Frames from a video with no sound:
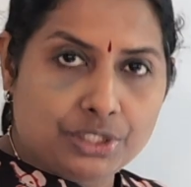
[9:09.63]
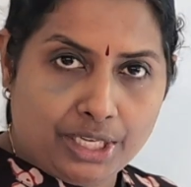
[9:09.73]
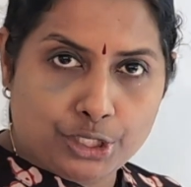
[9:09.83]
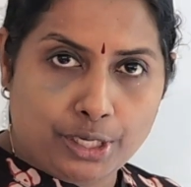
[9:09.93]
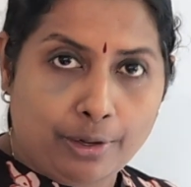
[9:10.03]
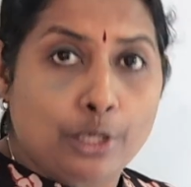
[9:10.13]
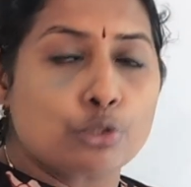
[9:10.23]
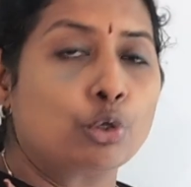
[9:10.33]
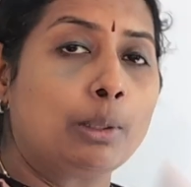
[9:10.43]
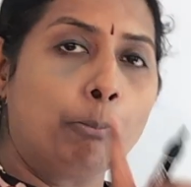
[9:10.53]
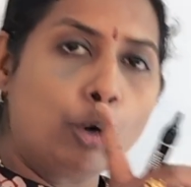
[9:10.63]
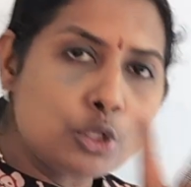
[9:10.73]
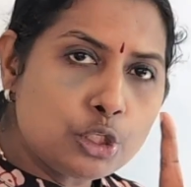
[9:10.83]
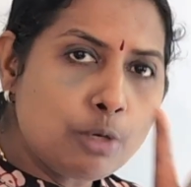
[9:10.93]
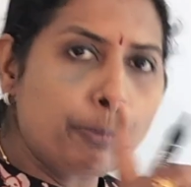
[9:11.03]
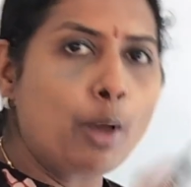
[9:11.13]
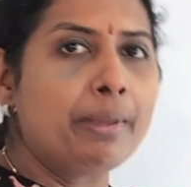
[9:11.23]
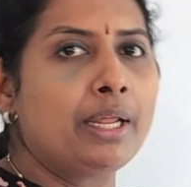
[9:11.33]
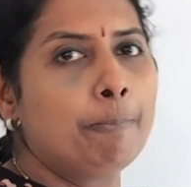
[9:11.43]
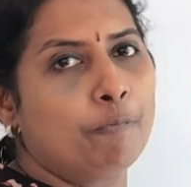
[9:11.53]
the junction. So the most
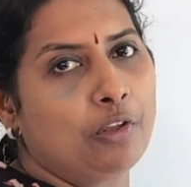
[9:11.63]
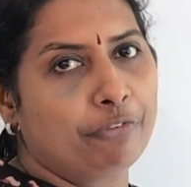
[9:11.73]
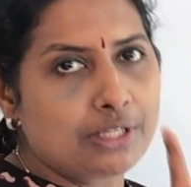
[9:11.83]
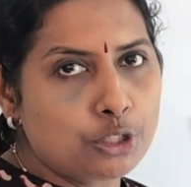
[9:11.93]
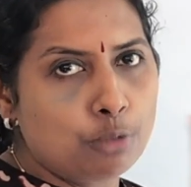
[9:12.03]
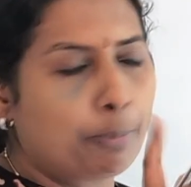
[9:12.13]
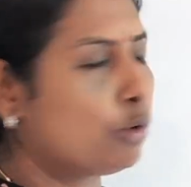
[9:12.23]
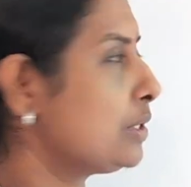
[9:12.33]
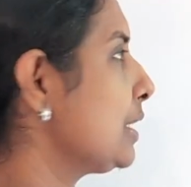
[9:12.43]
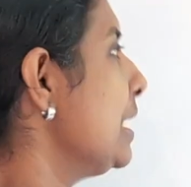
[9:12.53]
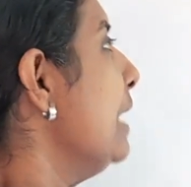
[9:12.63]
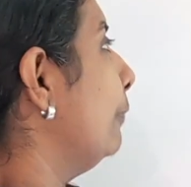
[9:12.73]
prominent, the first process